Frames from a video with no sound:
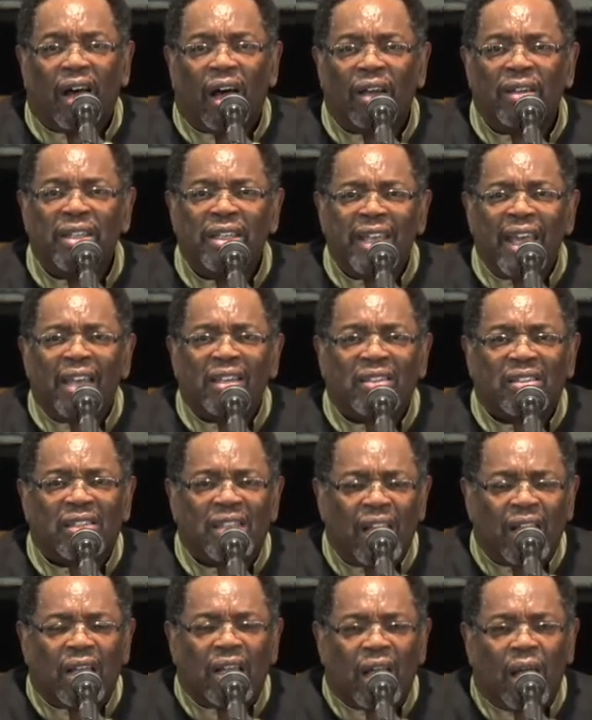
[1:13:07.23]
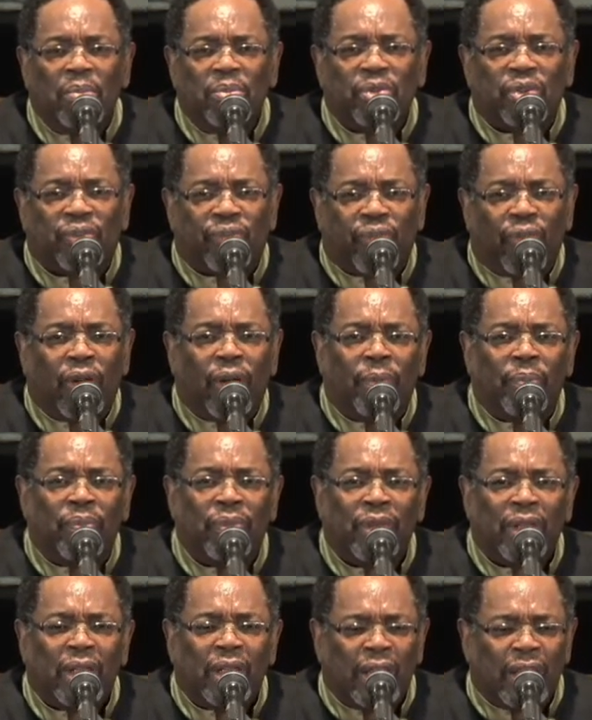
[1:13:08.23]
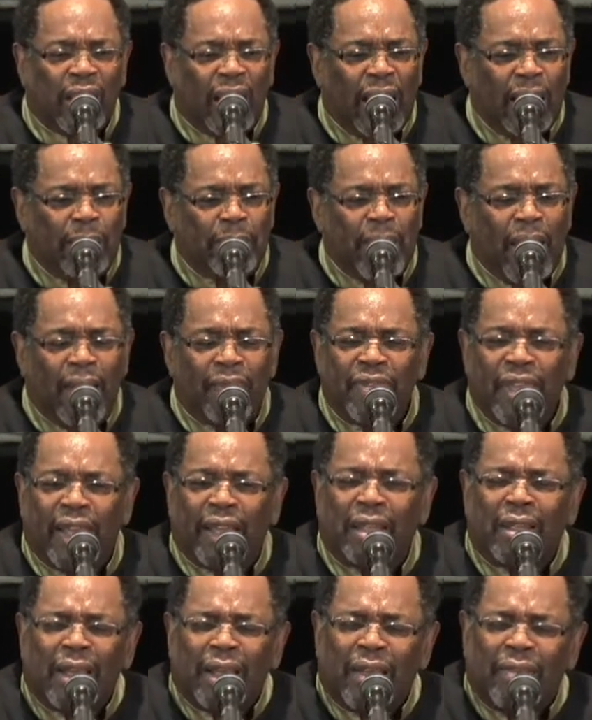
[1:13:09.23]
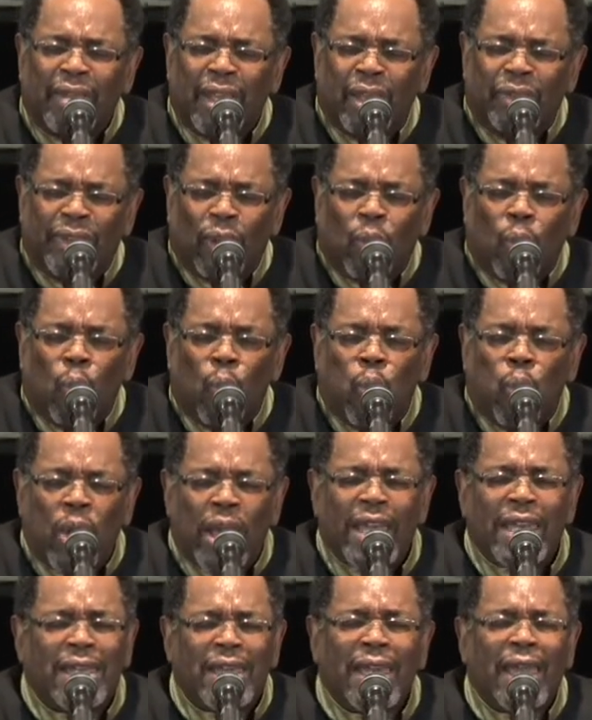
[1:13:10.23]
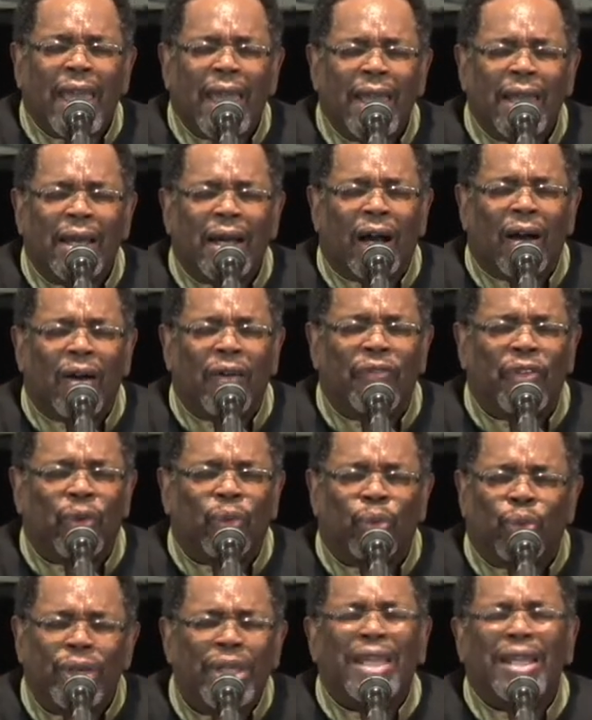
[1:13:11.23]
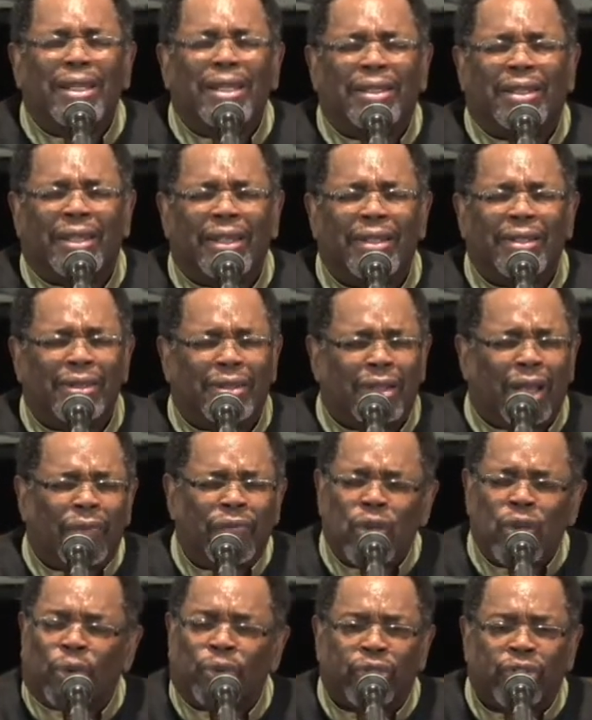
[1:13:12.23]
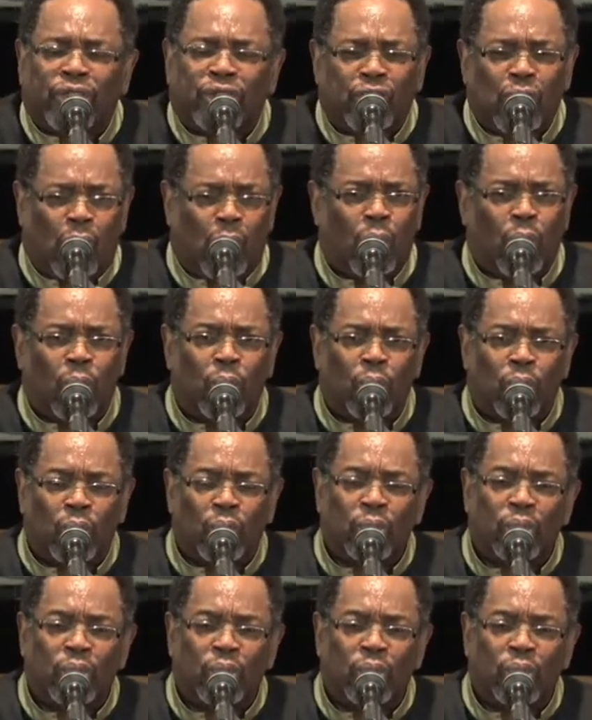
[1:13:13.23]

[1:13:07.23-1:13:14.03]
A yes that comes from, amen, the, the, the weighing of the reasons of your soul.